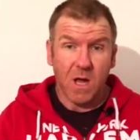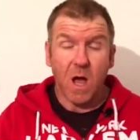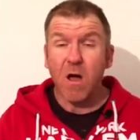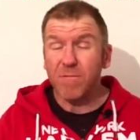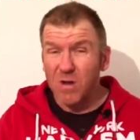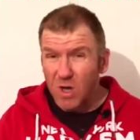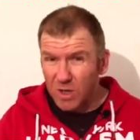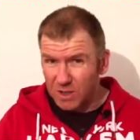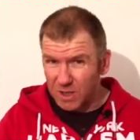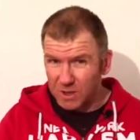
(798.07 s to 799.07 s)
After
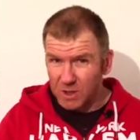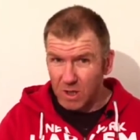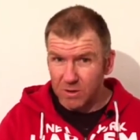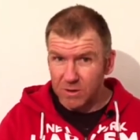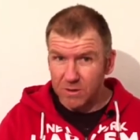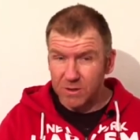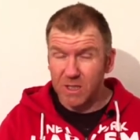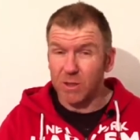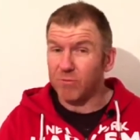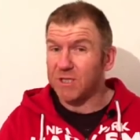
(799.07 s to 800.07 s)
her discharge,
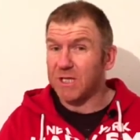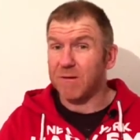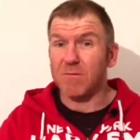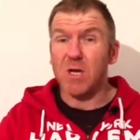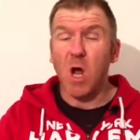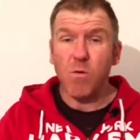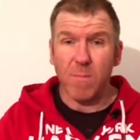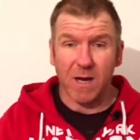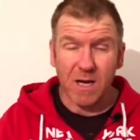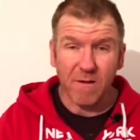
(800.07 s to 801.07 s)
she had received no
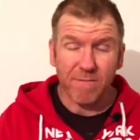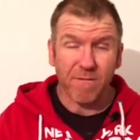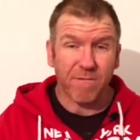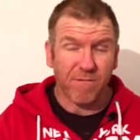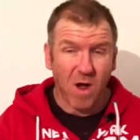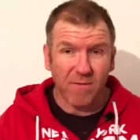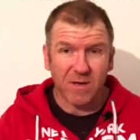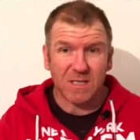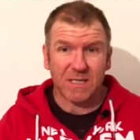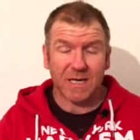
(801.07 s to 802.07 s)
money for five
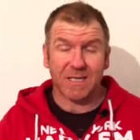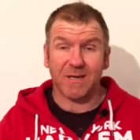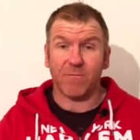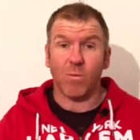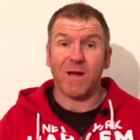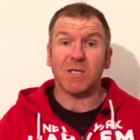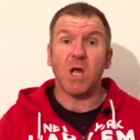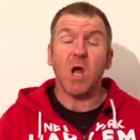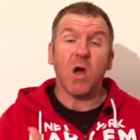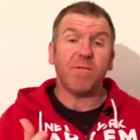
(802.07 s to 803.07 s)
consecutive weeks
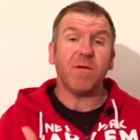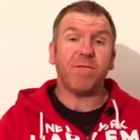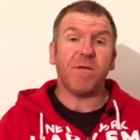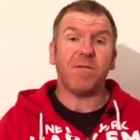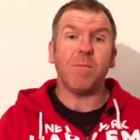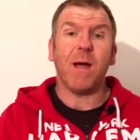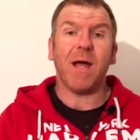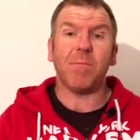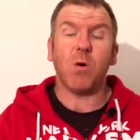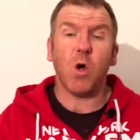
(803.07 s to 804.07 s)
of the
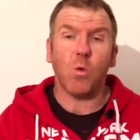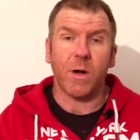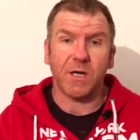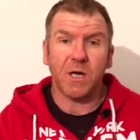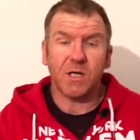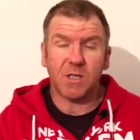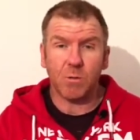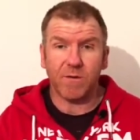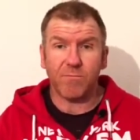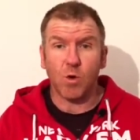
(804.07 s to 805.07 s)
£50 per week she
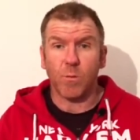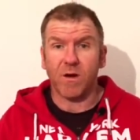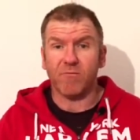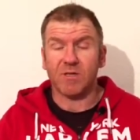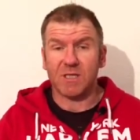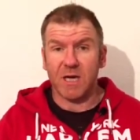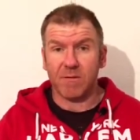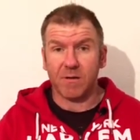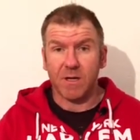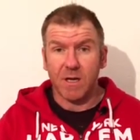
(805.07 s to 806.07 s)
would have normally
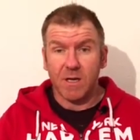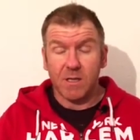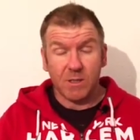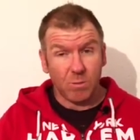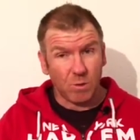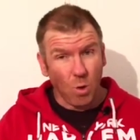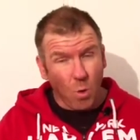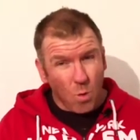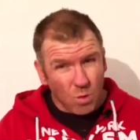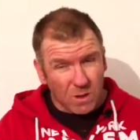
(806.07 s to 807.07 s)
received. She was
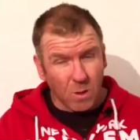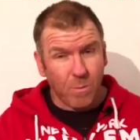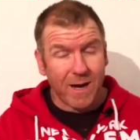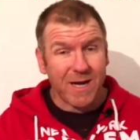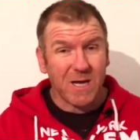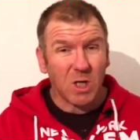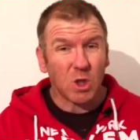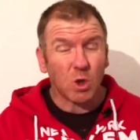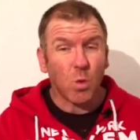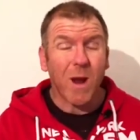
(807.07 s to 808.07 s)
also paying
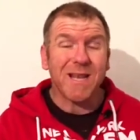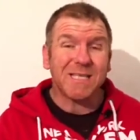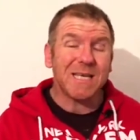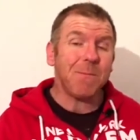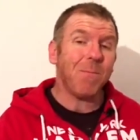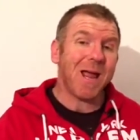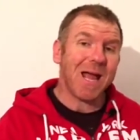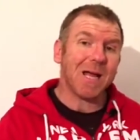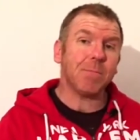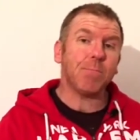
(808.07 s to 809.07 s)

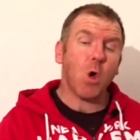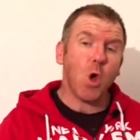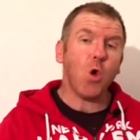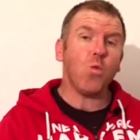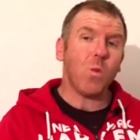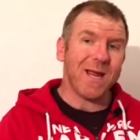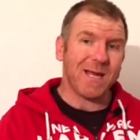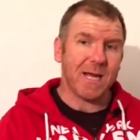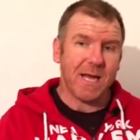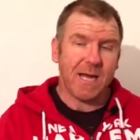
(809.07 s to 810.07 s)
£20 per
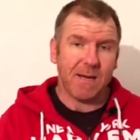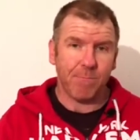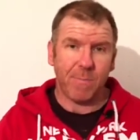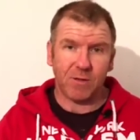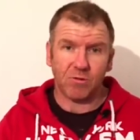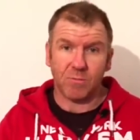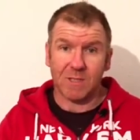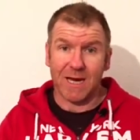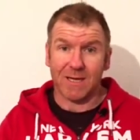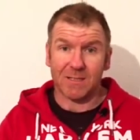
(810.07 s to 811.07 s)
week in bedroom
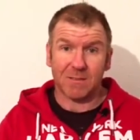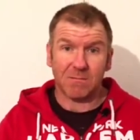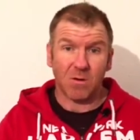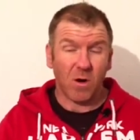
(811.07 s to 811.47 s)
tax.